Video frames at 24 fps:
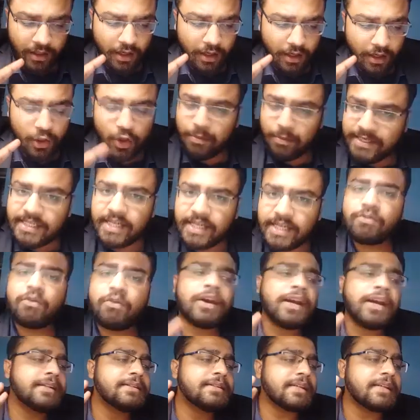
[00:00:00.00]
domestic
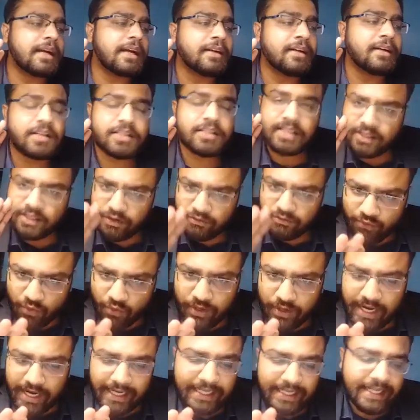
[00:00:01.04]
violence under section
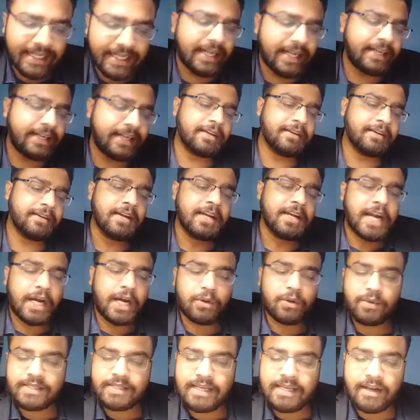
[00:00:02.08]
498. It
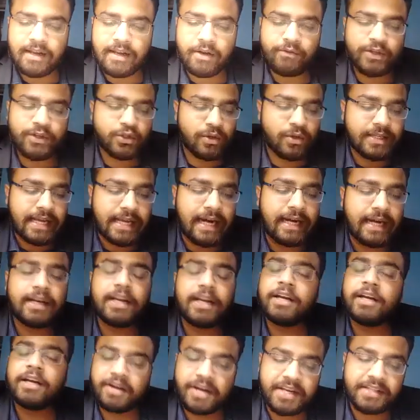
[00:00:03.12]
was which was held
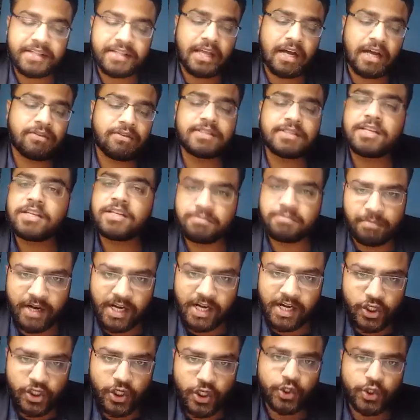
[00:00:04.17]
in Rita versus
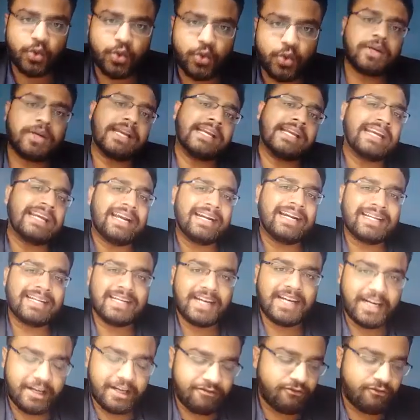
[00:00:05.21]
Brij Kishore in
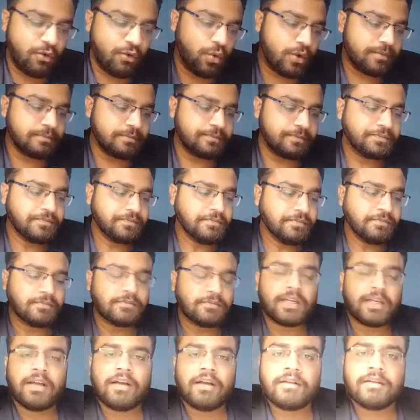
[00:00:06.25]
1984.
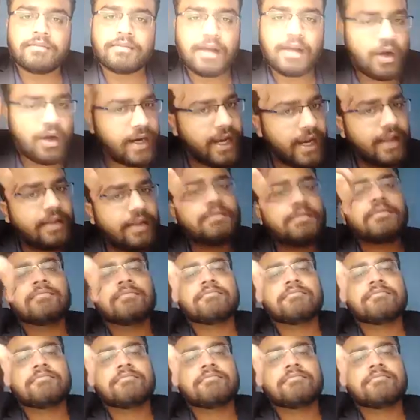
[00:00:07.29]
Again,